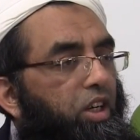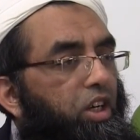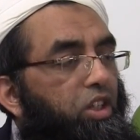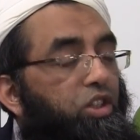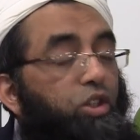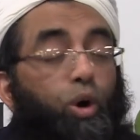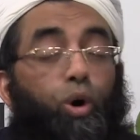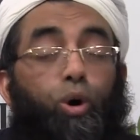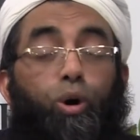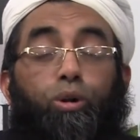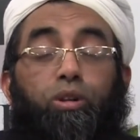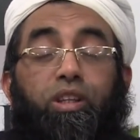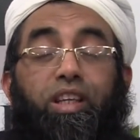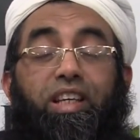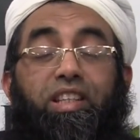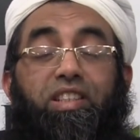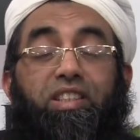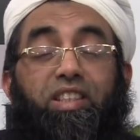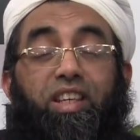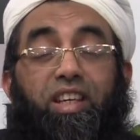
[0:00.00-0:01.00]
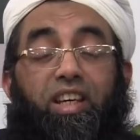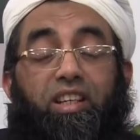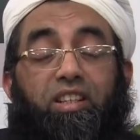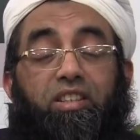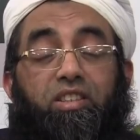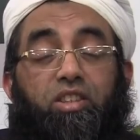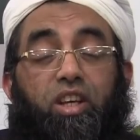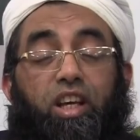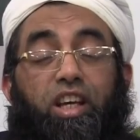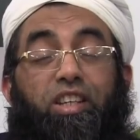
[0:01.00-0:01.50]
So all these
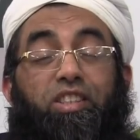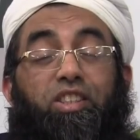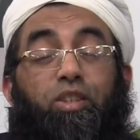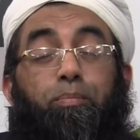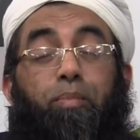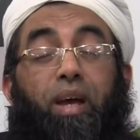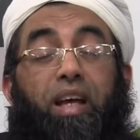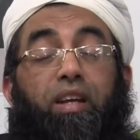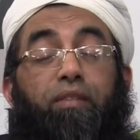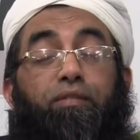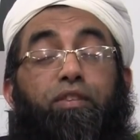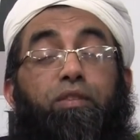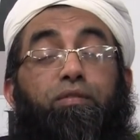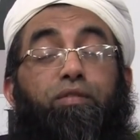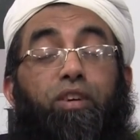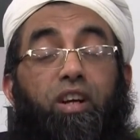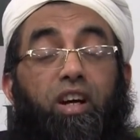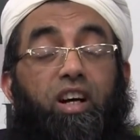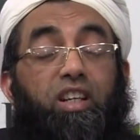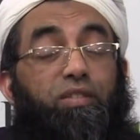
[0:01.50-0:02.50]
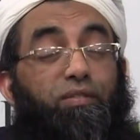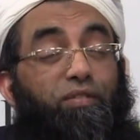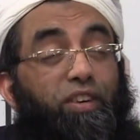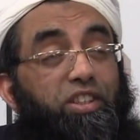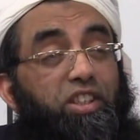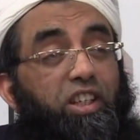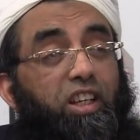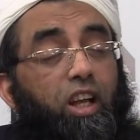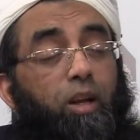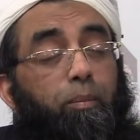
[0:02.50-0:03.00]
things is benefit for us,
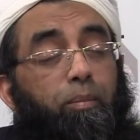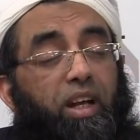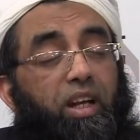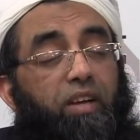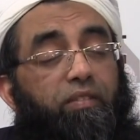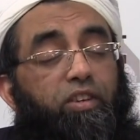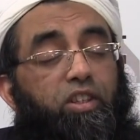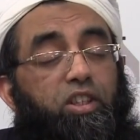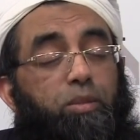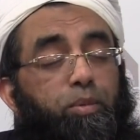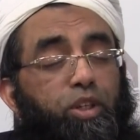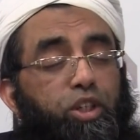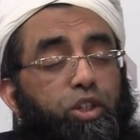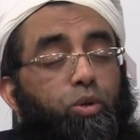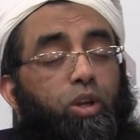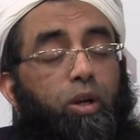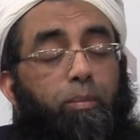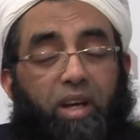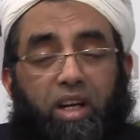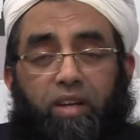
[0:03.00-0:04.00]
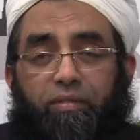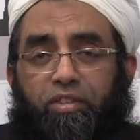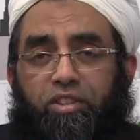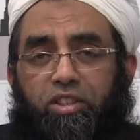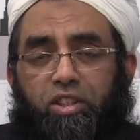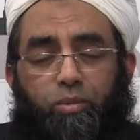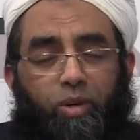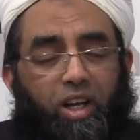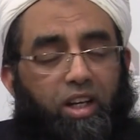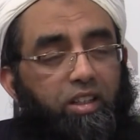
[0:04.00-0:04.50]
physical benefits, spiritual benefits
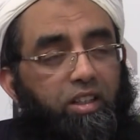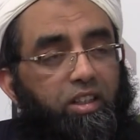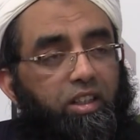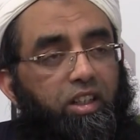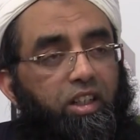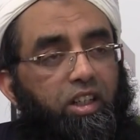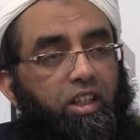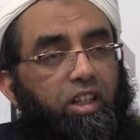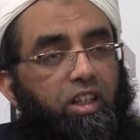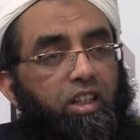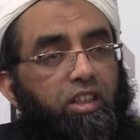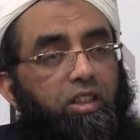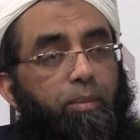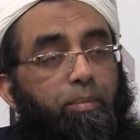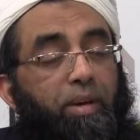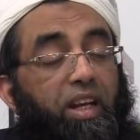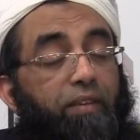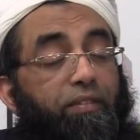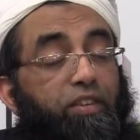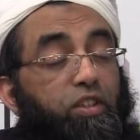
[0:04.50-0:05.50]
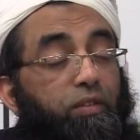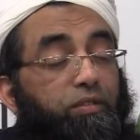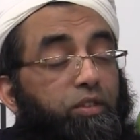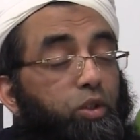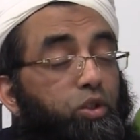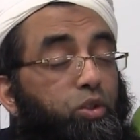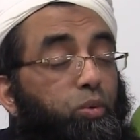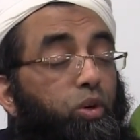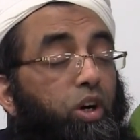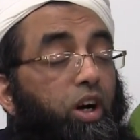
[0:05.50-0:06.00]
as well. The benefits of
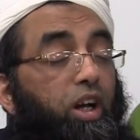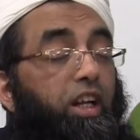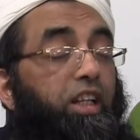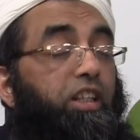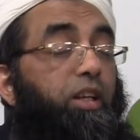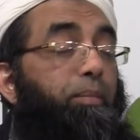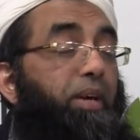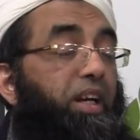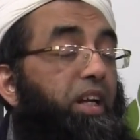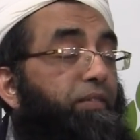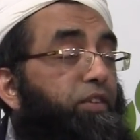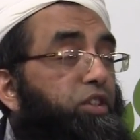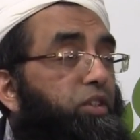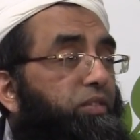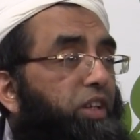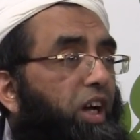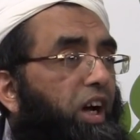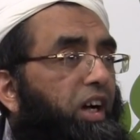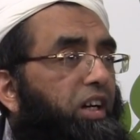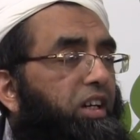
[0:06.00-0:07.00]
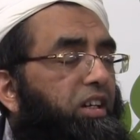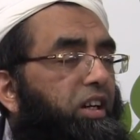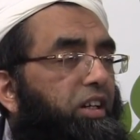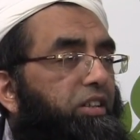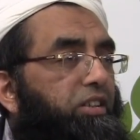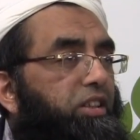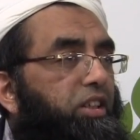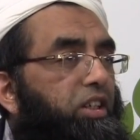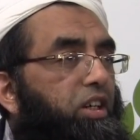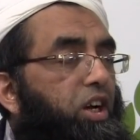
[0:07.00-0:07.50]
this world and the benefits of the akhirah.
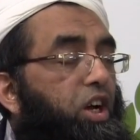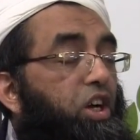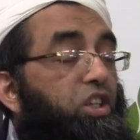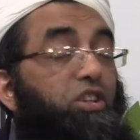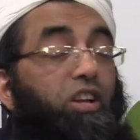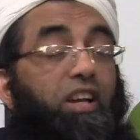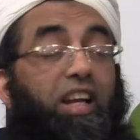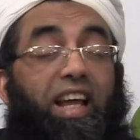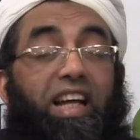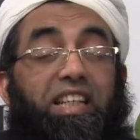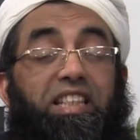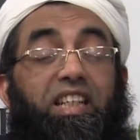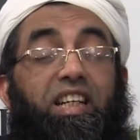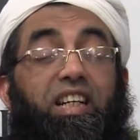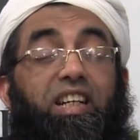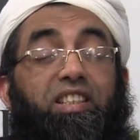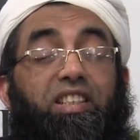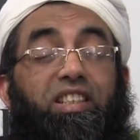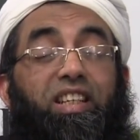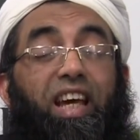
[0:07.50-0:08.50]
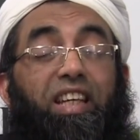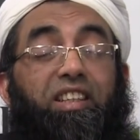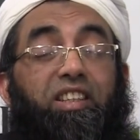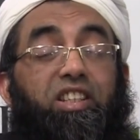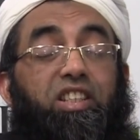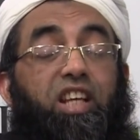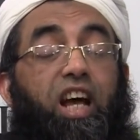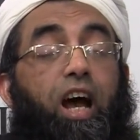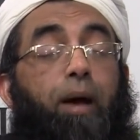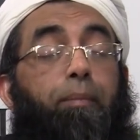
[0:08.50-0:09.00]
So let us get
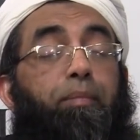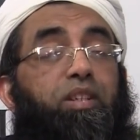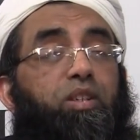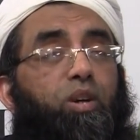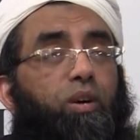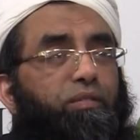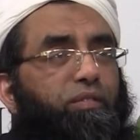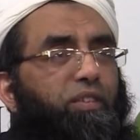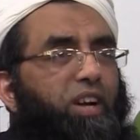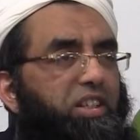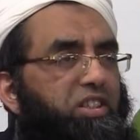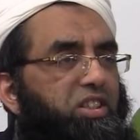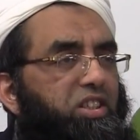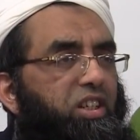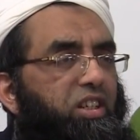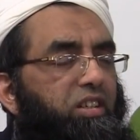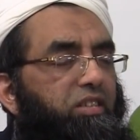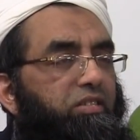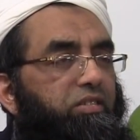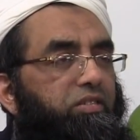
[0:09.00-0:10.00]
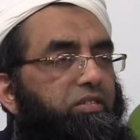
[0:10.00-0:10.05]
this habit of fasting.